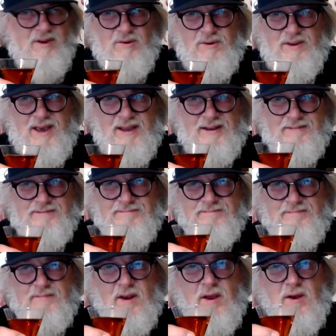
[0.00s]
Okay,
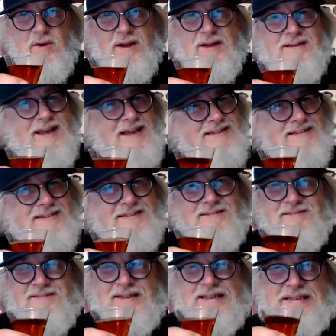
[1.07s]
let's taste it.
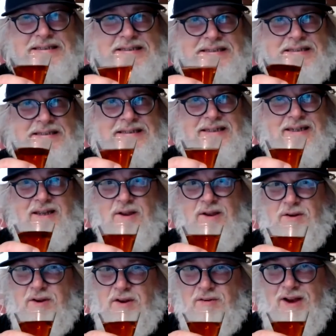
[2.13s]

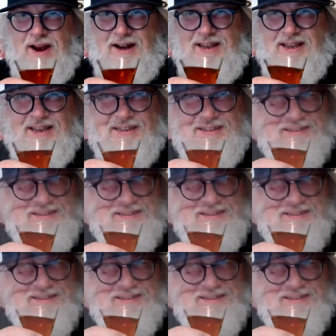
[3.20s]
You ready?